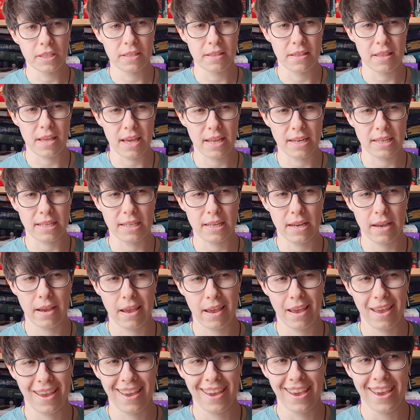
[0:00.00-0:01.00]
that
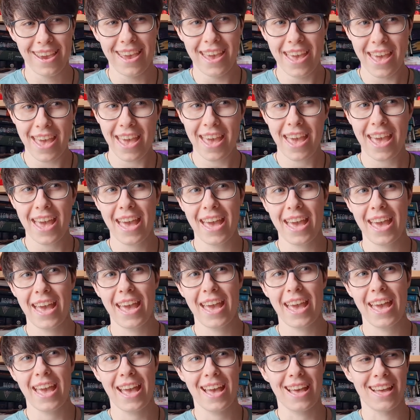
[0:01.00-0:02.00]

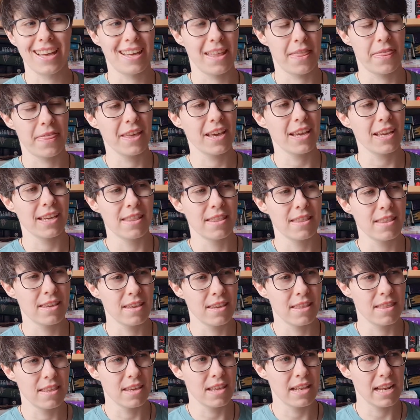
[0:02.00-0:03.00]
I think in
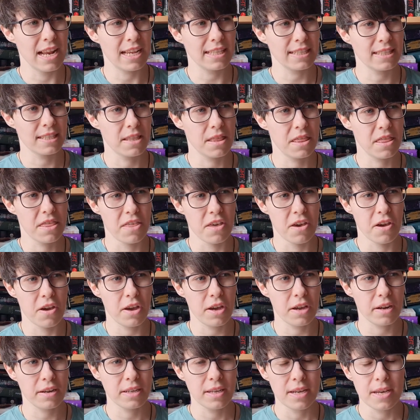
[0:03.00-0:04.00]
the last
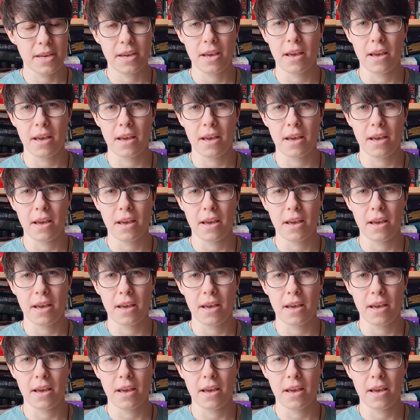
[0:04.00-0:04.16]
third,